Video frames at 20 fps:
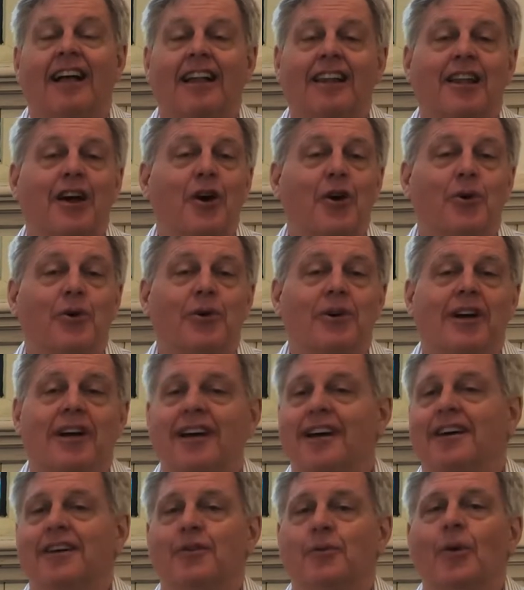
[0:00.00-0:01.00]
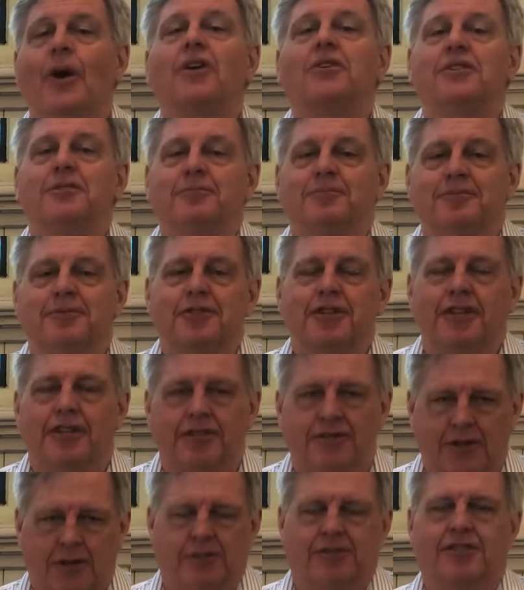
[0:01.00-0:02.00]
Hello and welcome to
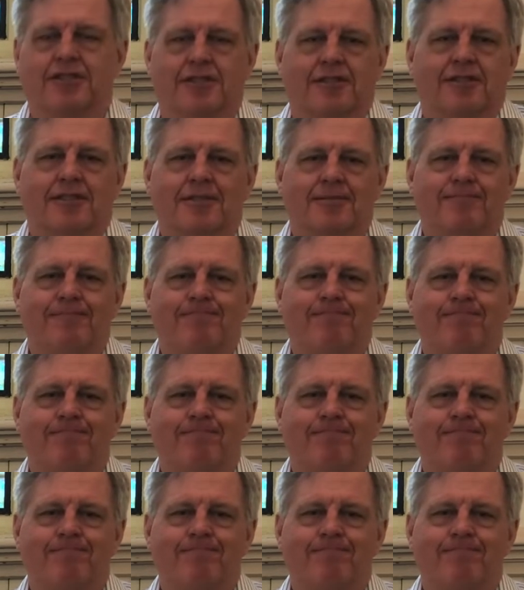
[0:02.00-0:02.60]
Devotions.